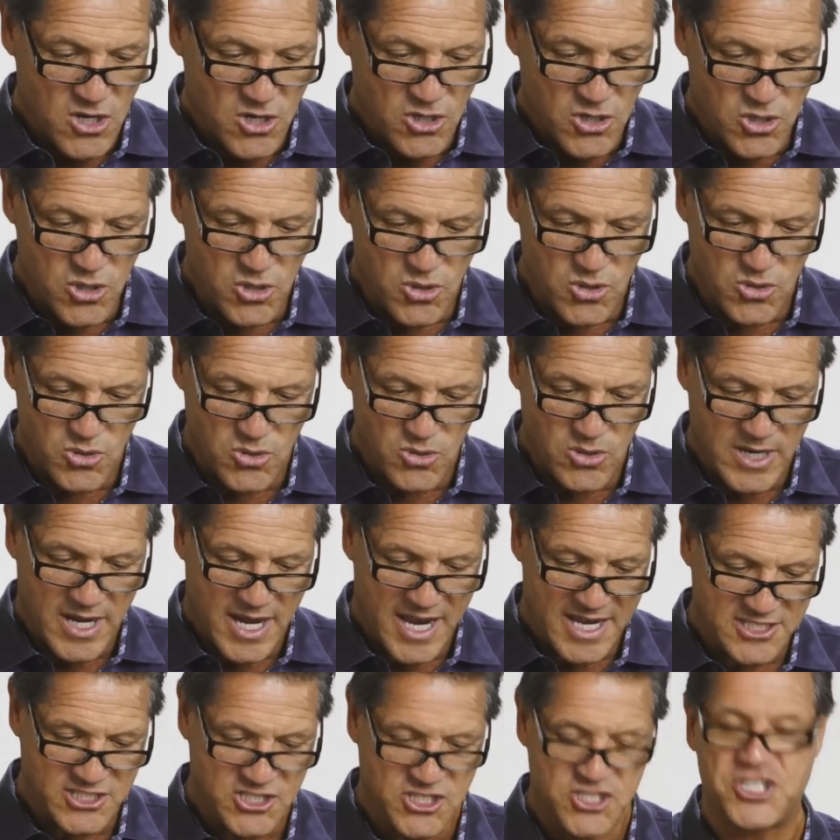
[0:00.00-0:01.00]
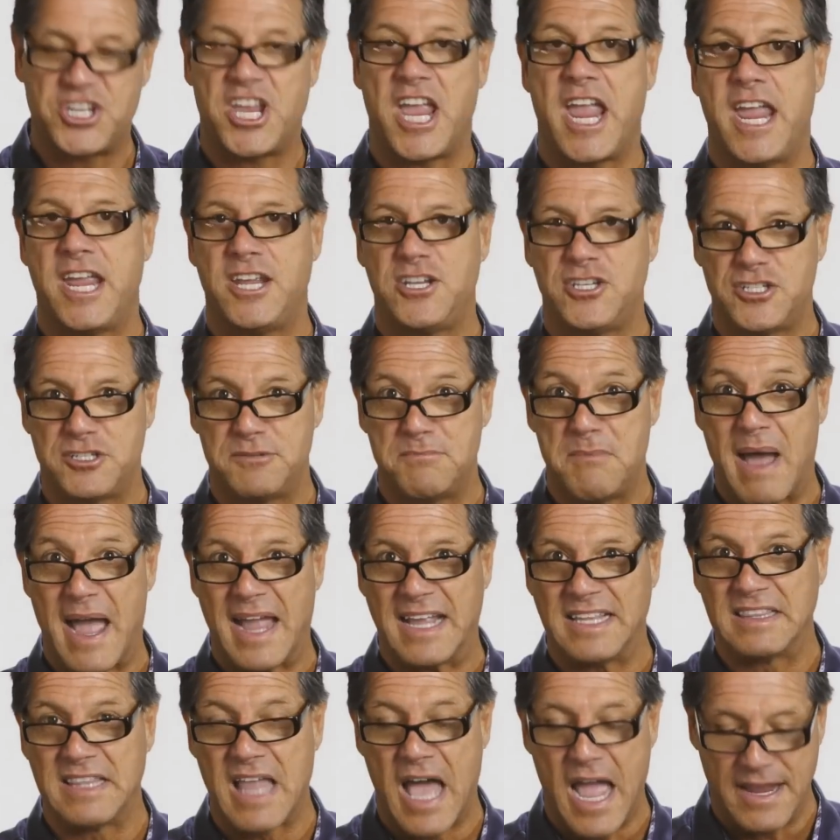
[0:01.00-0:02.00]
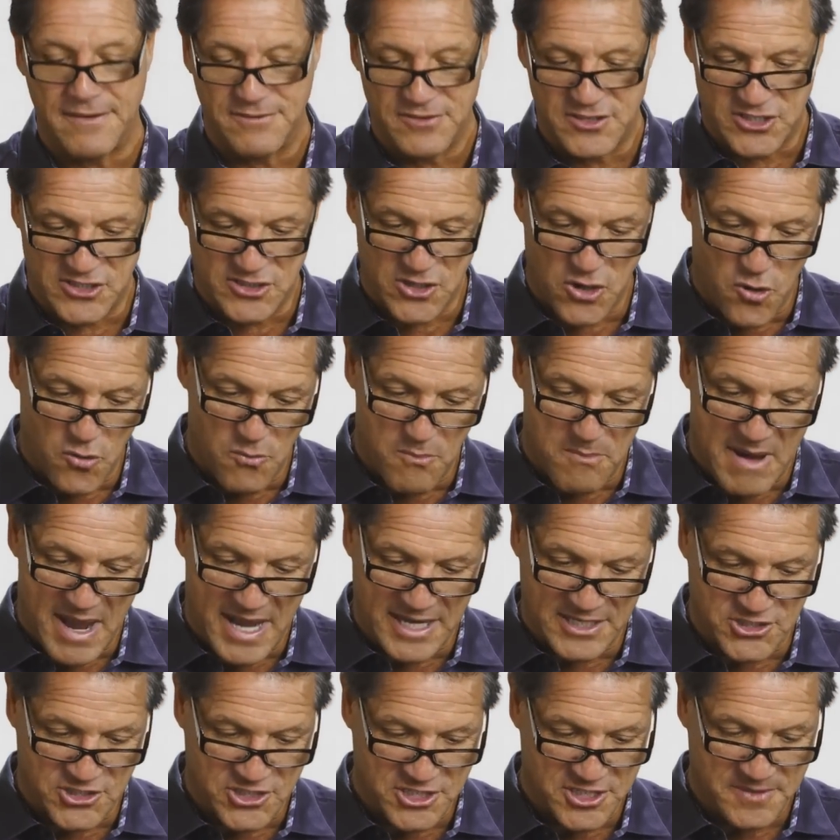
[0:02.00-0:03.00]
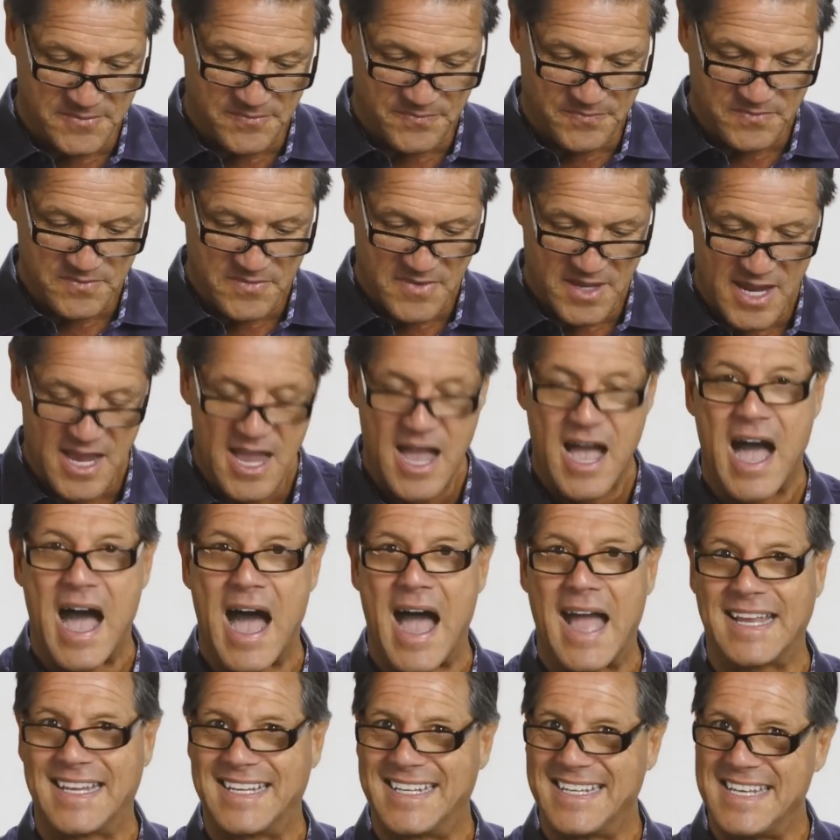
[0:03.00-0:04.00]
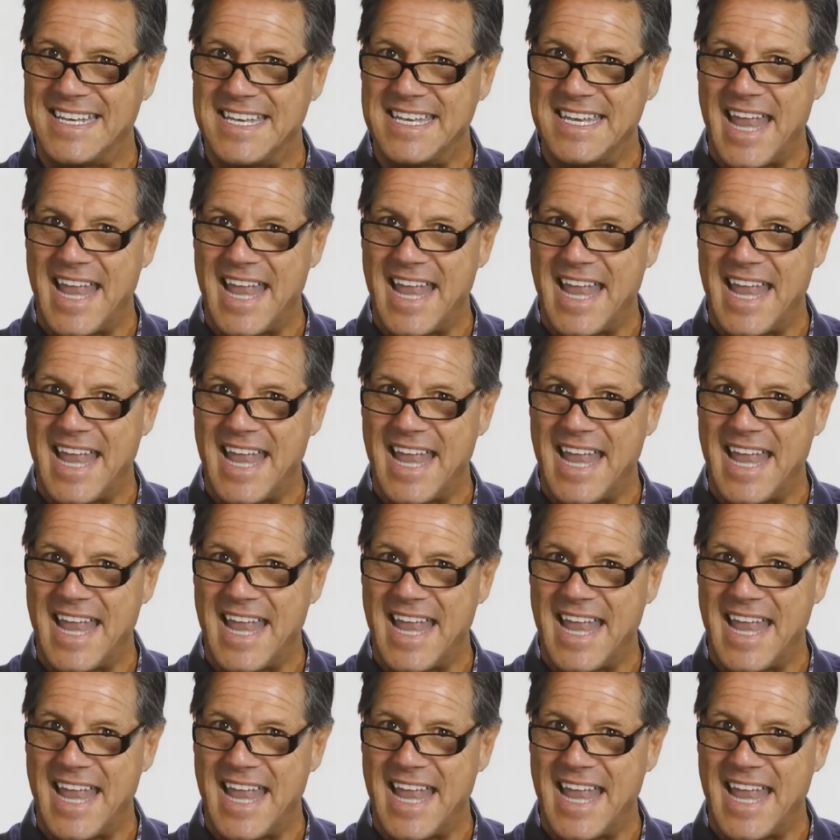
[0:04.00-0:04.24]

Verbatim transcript: "who has changed my life so much. I can